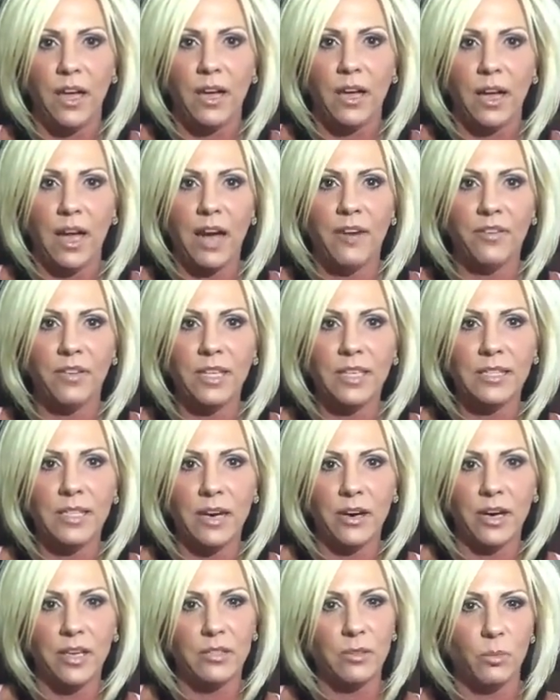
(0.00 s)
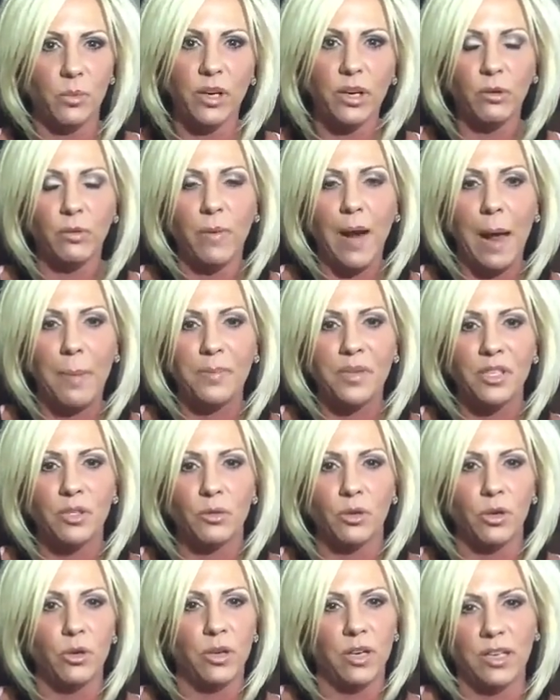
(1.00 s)
Cover these areas, and we're going to wrap this real
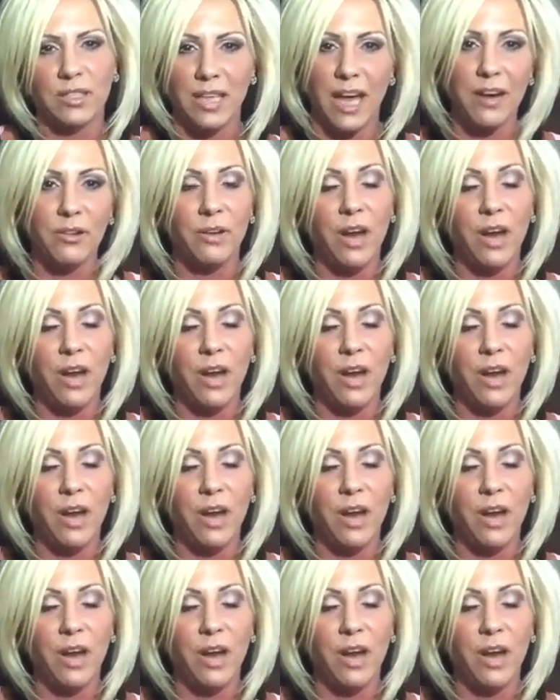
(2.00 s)
quick because I do